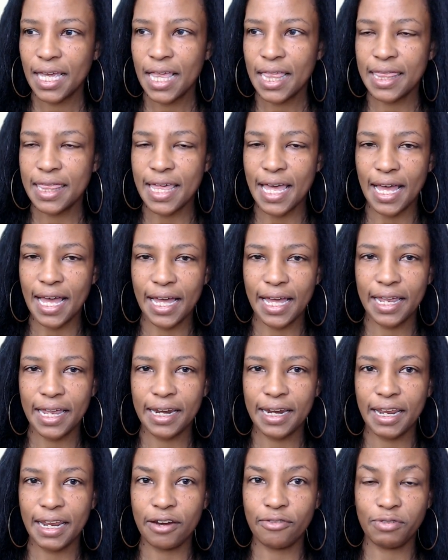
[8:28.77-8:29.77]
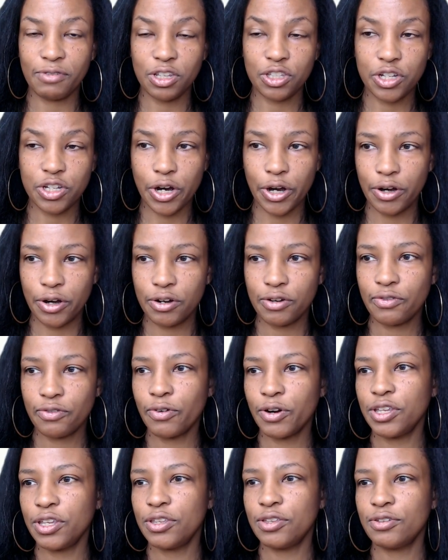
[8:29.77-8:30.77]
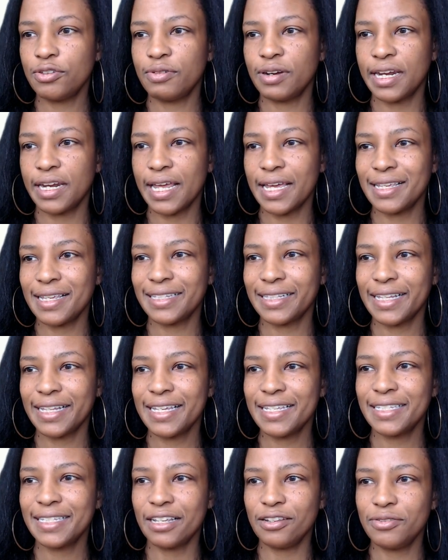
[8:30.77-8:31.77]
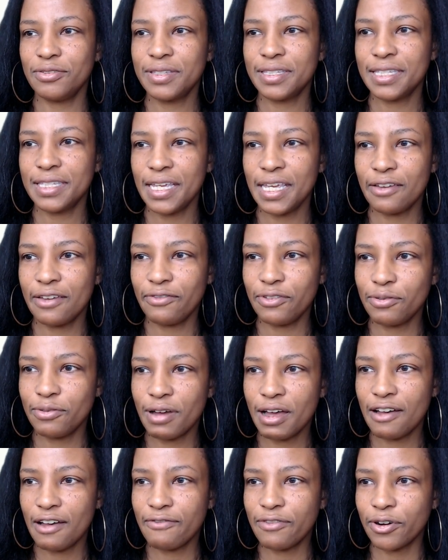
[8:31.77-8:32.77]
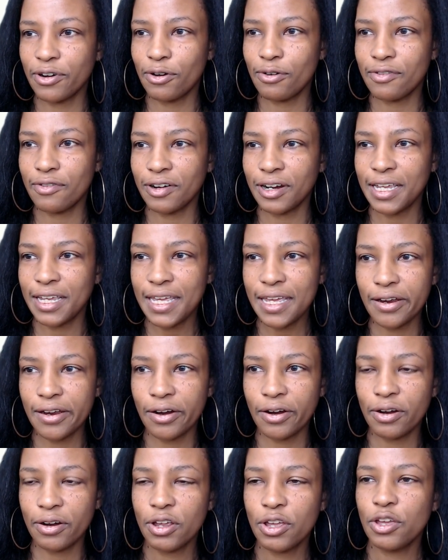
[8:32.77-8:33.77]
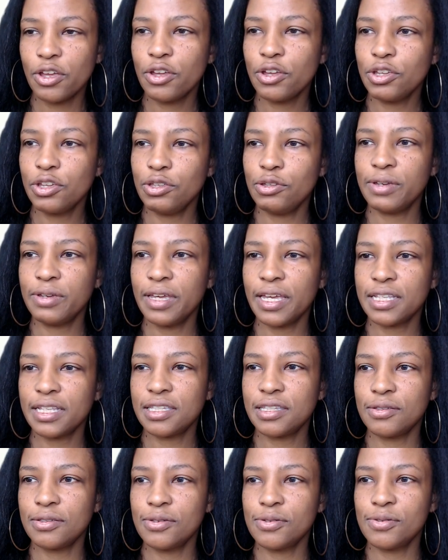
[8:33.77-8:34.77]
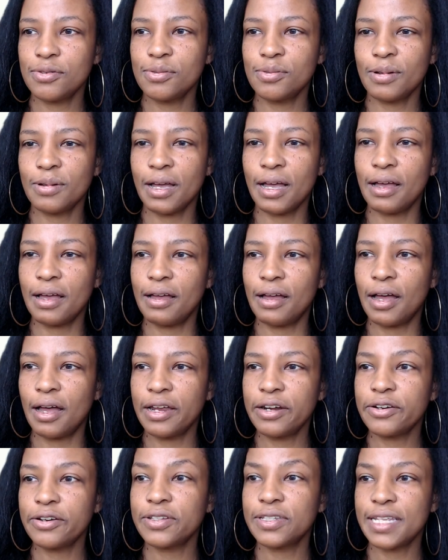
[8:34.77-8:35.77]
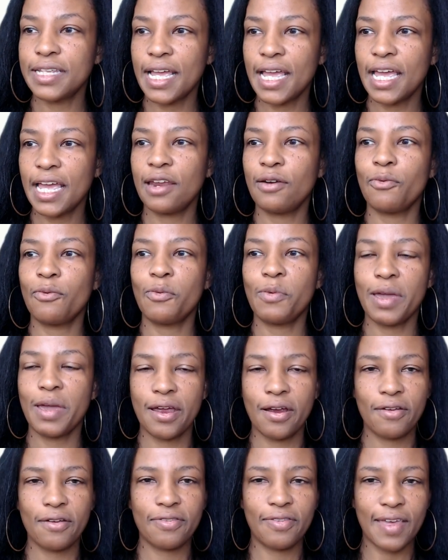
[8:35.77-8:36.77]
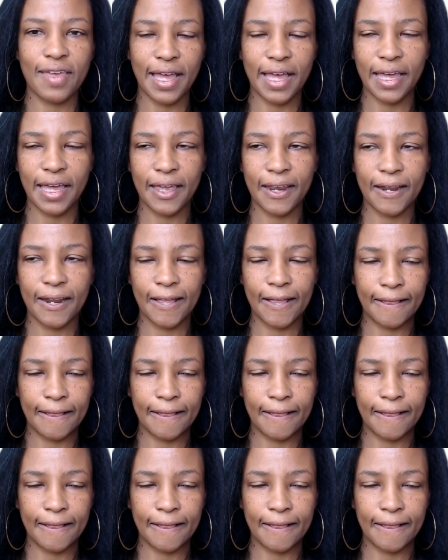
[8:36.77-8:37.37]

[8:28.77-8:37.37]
that it returned for you in a nice list. And you see, if you hover over here, you get to understand where that